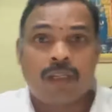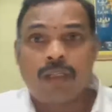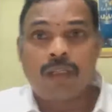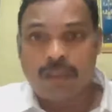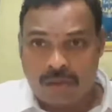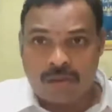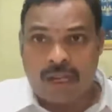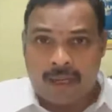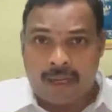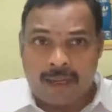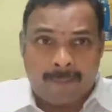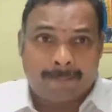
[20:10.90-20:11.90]

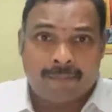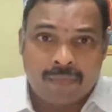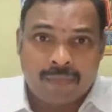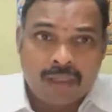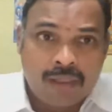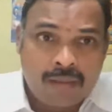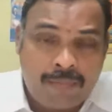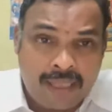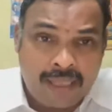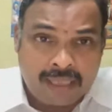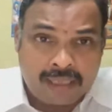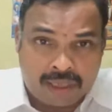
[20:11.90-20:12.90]
today,
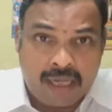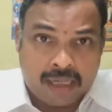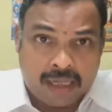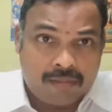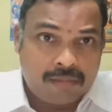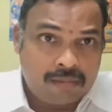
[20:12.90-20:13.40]
PhD,